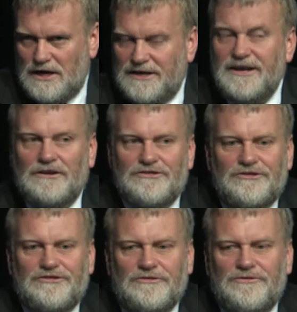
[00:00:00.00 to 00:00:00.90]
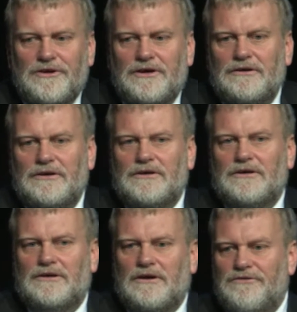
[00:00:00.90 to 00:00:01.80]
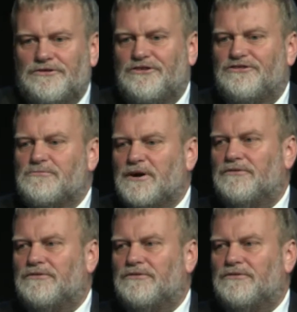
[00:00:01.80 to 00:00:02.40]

analysis of the system